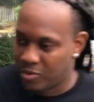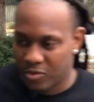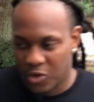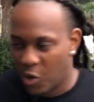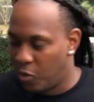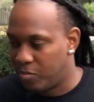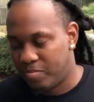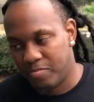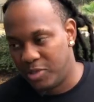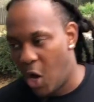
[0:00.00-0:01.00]
you know,
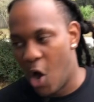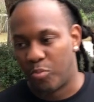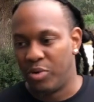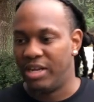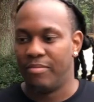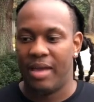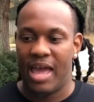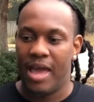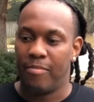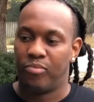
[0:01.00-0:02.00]
dog breeding,
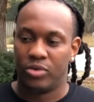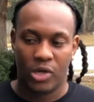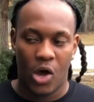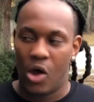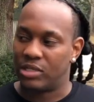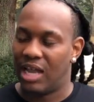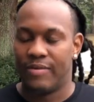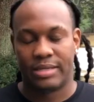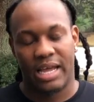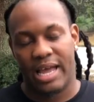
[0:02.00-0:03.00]
man, dogs,
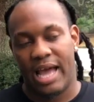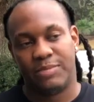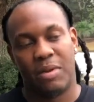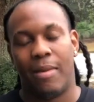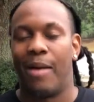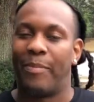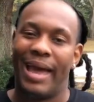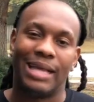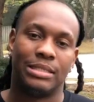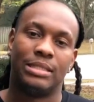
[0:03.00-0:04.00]
everything has been my
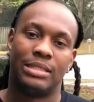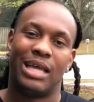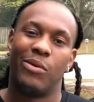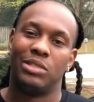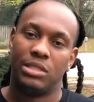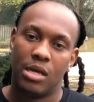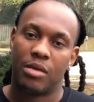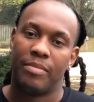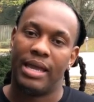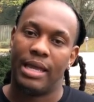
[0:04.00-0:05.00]
passion since I was
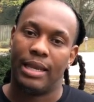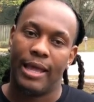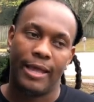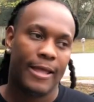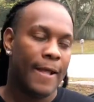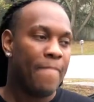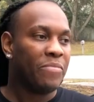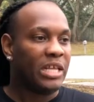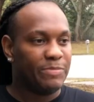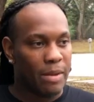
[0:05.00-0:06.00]
young, man. Like,
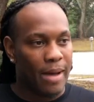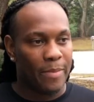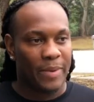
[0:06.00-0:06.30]
been my